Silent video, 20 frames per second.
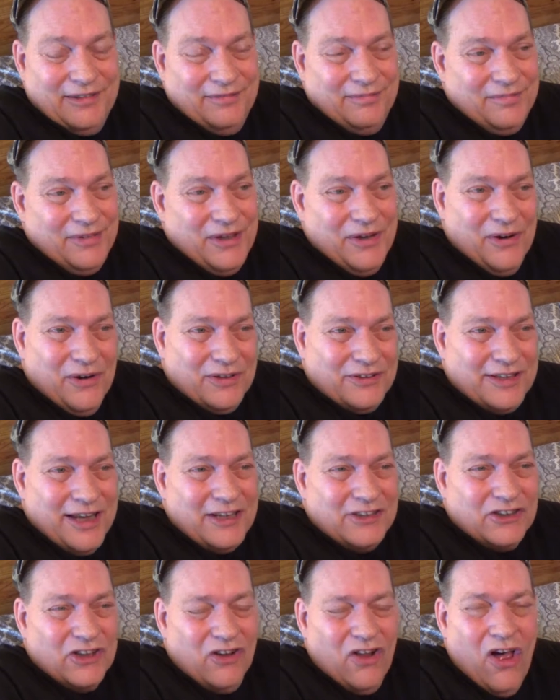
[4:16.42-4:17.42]
you know, it
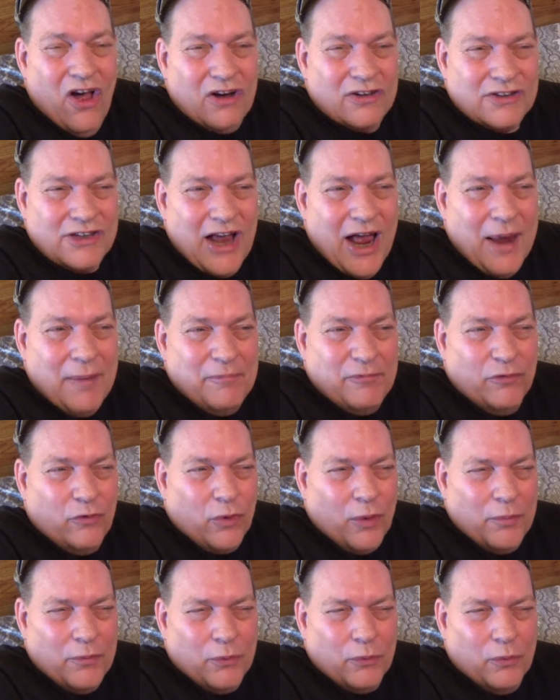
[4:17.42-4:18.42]
takes a long time
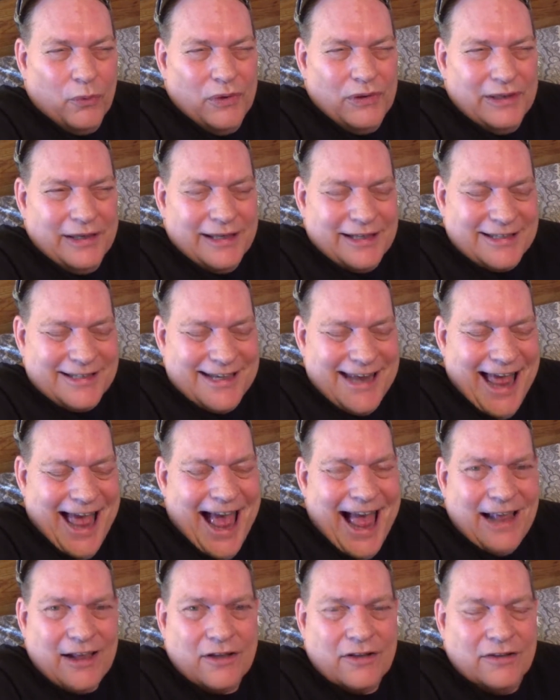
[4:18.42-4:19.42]
for them to really
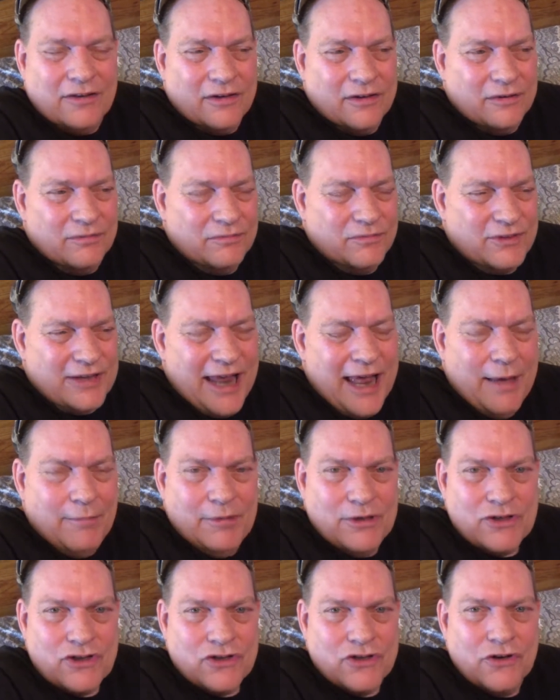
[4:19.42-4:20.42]
attack the
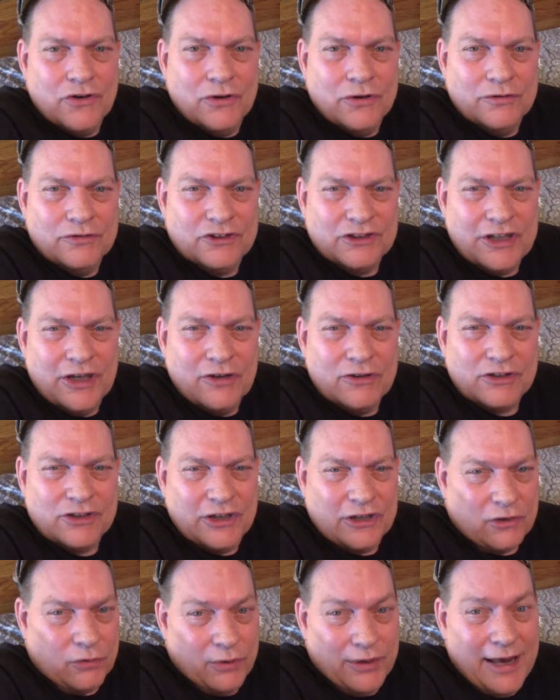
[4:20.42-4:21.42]
damaged nerve cells
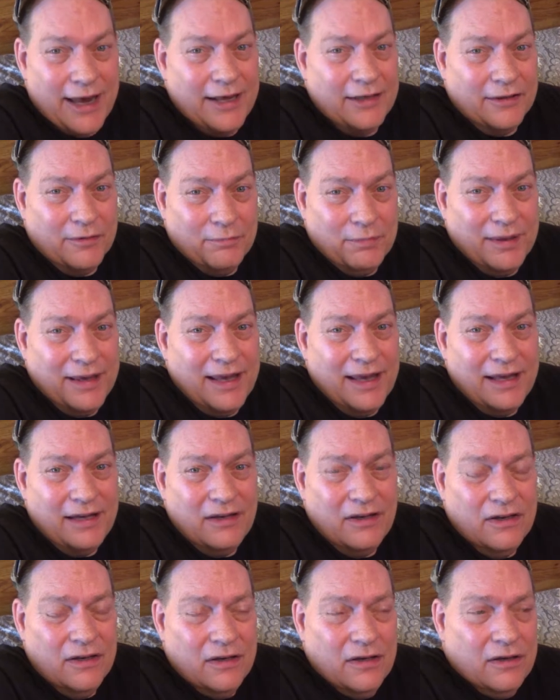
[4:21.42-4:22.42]
that create the
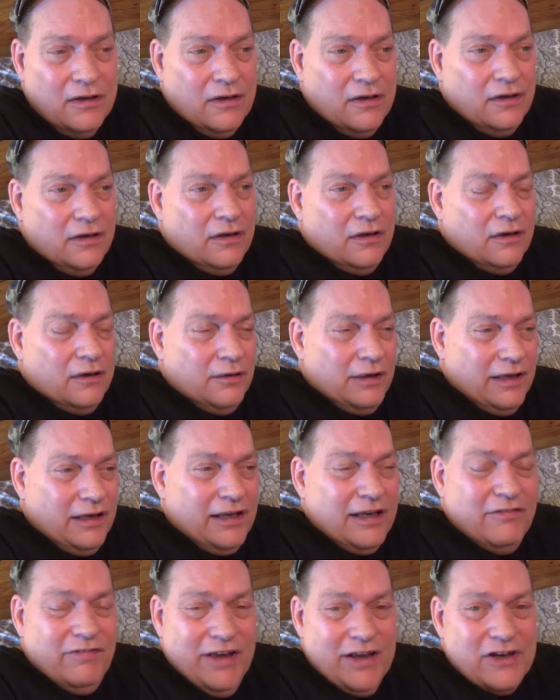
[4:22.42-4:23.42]
pain.
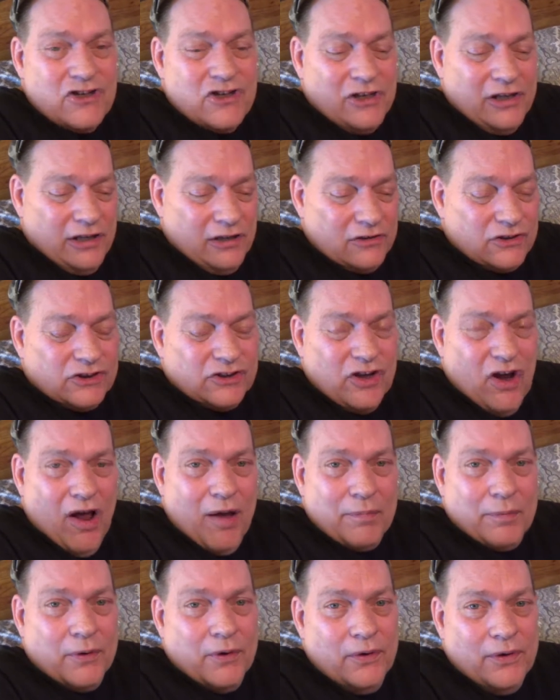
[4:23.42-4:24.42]
It, eventually it'll
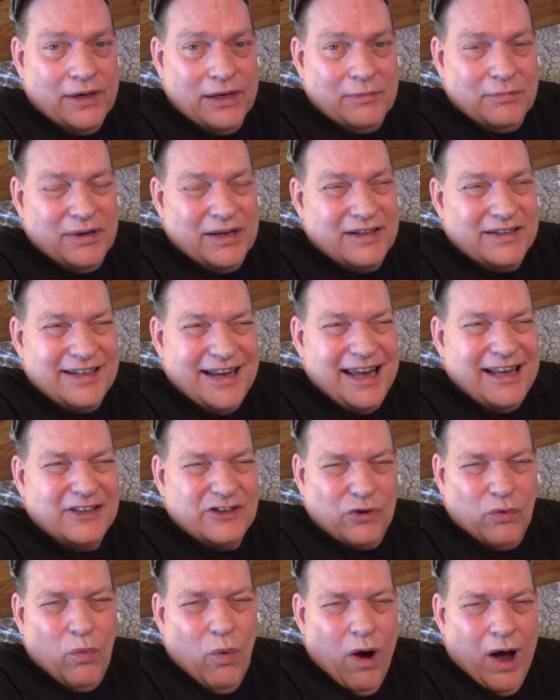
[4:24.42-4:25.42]
stop hurting, but it
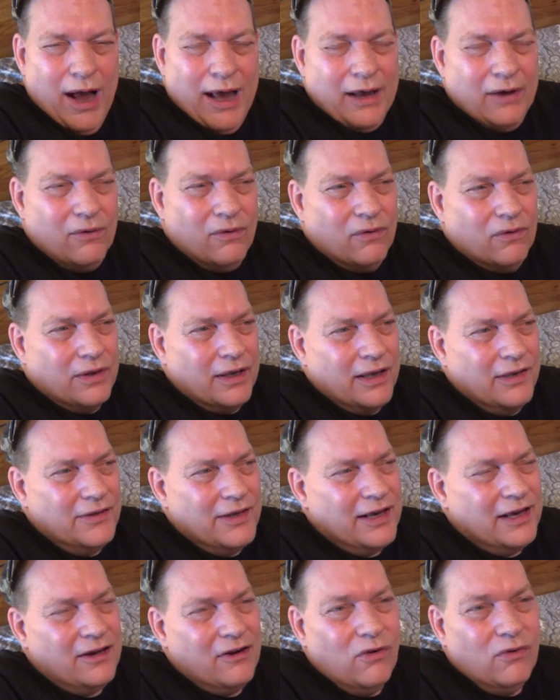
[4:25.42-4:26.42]
takes a while. And
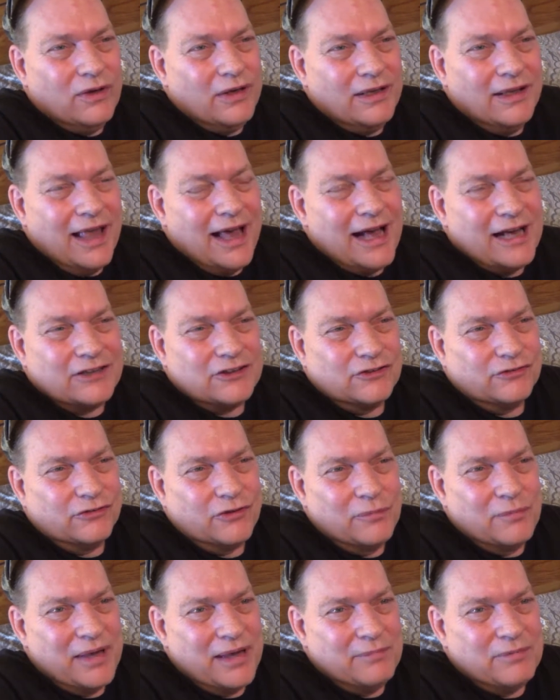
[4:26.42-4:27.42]
then it only lasts
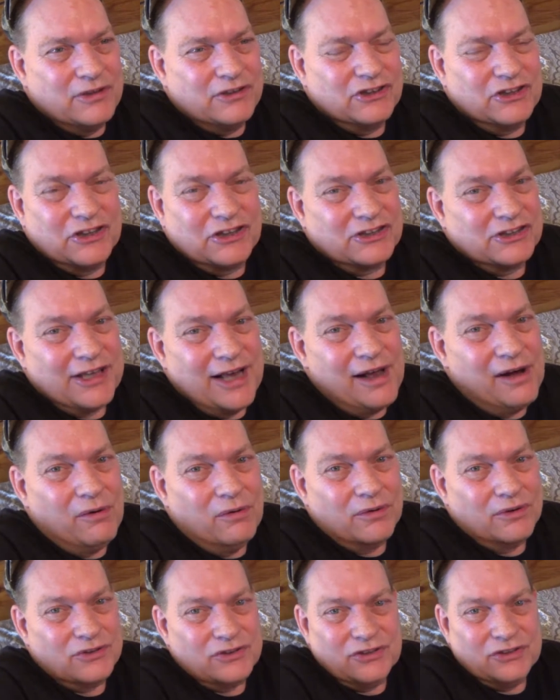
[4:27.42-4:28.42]
for maybe six
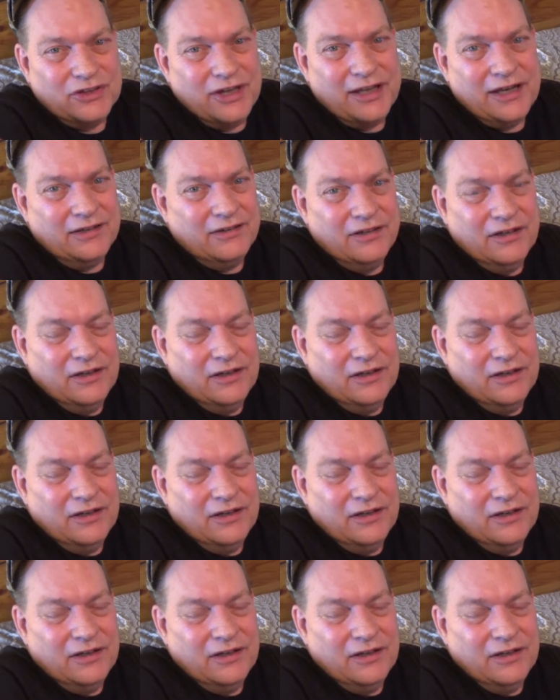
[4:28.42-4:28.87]
hours. And then